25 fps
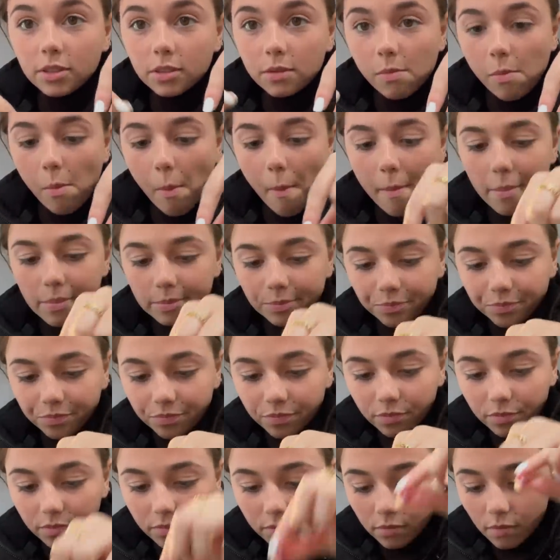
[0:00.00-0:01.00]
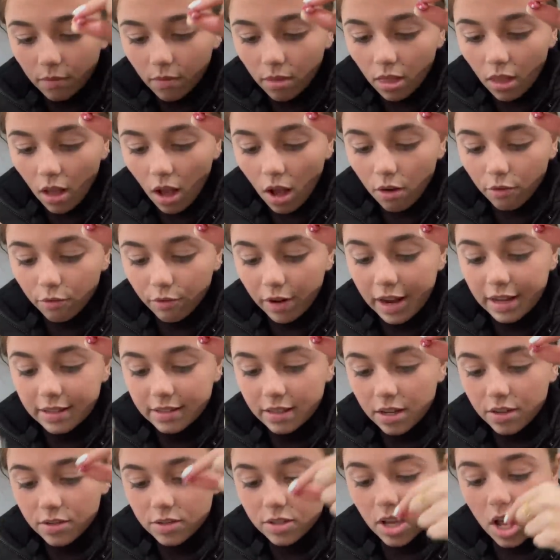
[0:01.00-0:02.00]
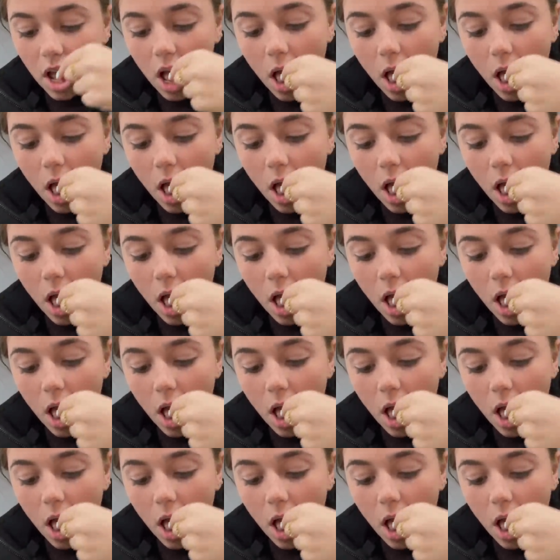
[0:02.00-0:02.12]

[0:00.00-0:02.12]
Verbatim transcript: You it! It's also, raisins.